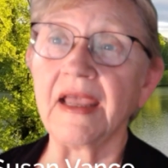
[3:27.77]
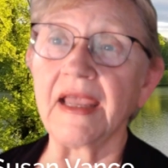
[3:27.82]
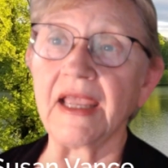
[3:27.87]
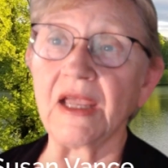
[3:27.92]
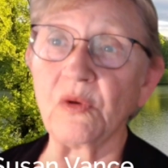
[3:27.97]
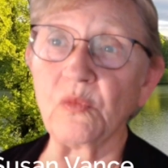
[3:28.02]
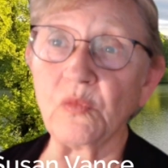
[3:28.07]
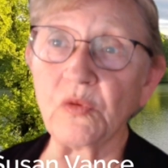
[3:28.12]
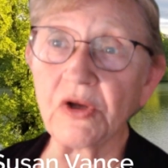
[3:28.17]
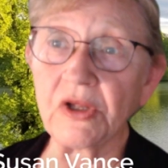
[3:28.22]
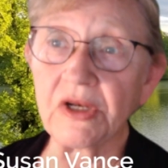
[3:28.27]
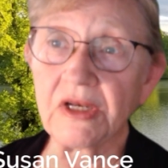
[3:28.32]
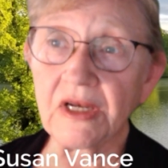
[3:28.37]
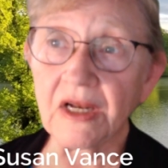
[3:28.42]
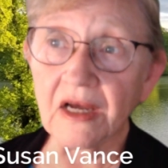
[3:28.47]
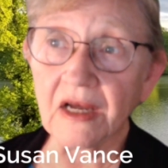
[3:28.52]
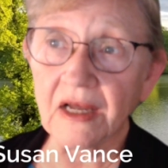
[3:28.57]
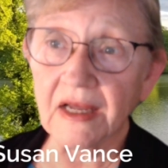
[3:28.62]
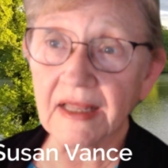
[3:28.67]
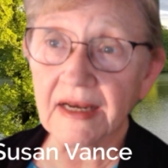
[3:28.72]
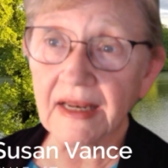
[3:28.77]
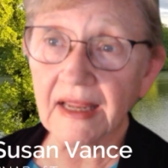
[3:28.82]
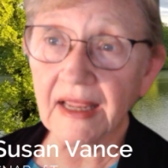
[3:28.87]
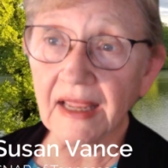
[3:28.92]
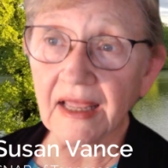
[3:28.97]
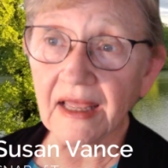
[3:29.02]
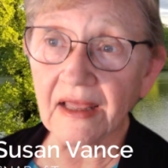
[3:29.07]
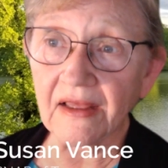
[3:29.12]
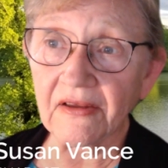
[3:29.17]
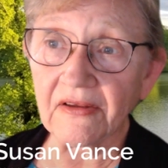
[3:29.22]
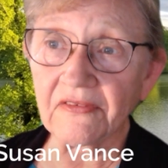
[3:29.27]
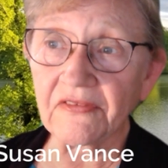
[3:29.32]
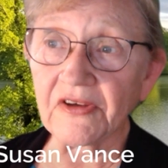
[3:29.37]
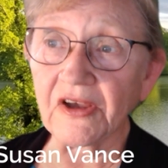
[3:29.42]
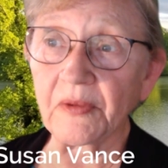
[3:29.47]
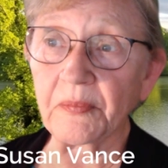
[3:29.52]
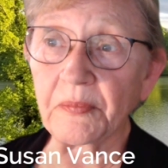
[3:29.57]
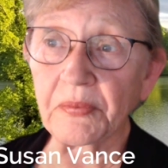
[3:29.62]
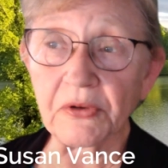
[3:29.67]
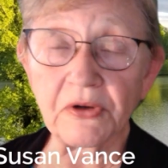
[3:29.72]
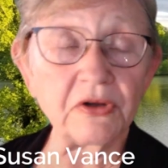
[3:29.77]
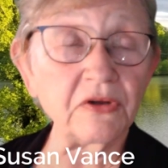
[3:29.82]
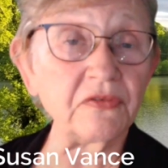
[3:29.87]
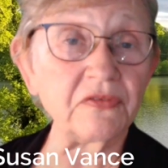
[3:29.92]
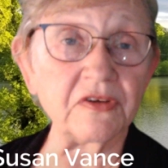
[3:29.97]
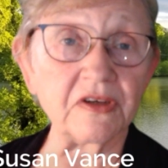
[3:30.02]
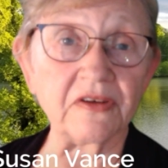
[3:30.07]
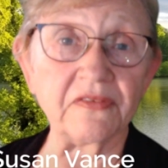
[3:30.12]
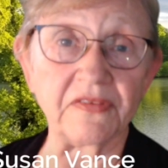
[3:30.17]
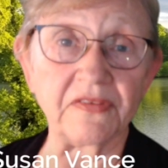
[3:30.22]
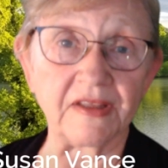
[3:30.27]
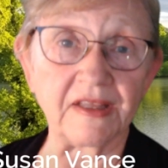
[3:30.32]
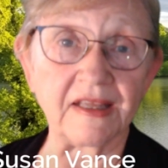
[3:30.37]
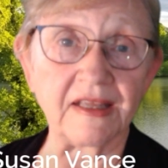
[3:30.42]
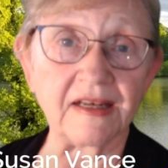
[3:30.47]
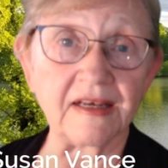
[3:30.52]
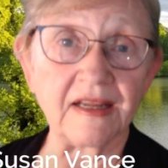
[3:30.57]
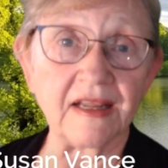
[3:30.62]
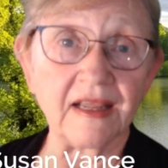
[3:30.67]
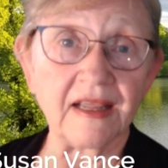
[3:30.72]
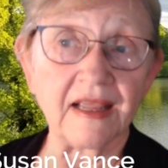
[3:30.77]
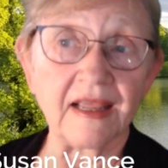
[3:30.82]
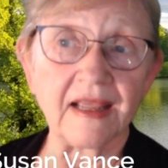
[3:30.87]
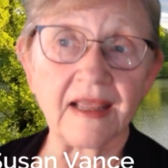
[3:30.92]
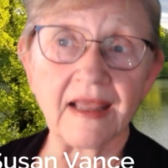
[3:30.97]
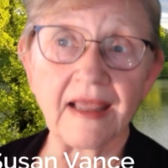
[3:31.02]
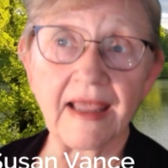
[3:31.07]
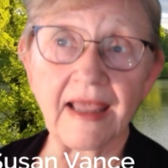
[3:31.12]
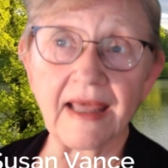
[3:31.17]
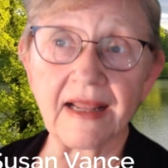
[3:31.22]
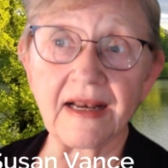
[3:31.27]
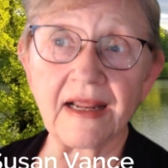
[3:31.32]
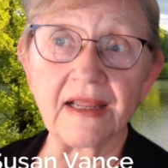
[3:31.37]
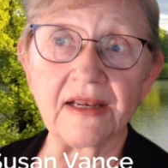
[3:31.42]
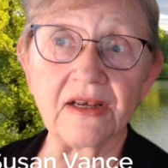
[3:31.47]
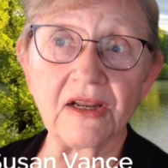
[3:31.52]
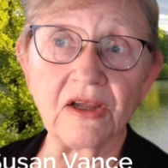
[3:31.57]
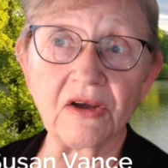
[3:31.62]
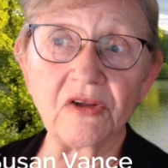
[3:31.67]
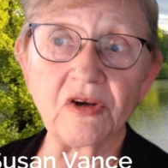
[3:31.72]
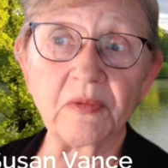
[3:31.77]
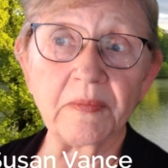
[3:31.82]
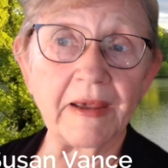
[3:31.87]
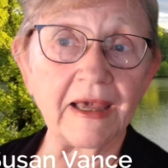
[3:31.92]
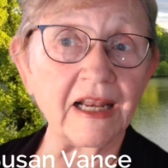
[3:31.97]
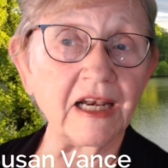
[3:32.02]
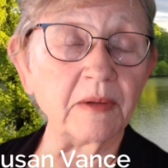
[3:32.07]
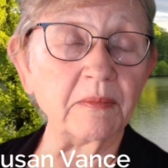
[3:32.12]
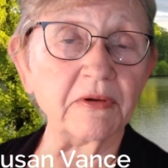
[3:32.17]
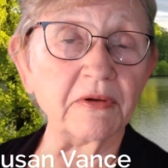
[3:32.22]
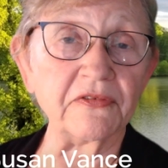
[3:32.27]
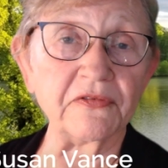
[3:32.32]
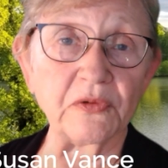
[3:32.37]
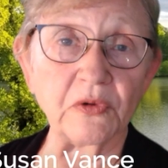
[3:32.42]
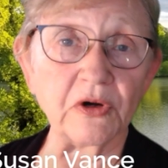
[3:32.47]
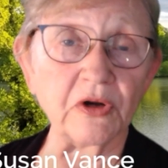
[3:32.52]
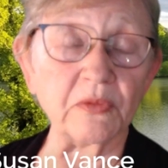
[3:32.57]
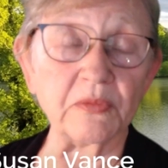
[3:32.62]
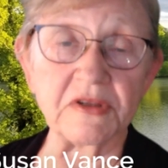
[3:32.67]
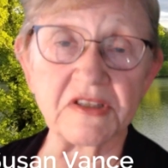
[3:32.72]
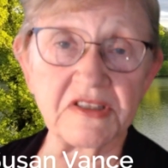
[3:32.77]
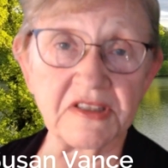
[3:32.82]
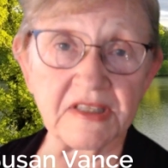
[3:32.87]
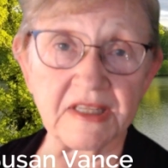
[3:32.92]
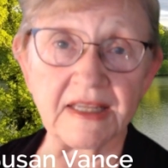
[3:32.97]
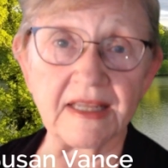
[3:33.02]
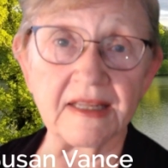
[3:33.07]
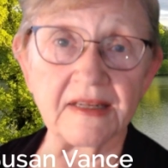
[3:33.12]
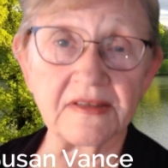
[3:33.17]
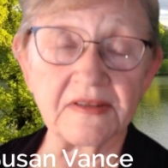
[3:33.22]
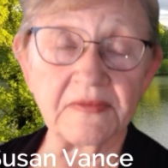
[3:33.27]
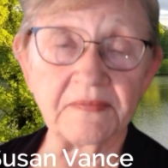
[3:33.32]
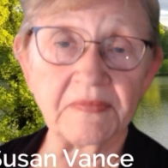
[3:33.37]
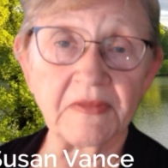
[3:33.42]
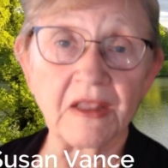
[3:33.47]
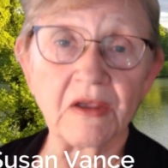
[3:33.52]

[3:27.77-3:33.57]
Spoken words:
and would not have approved of it had I known about it before it was sent.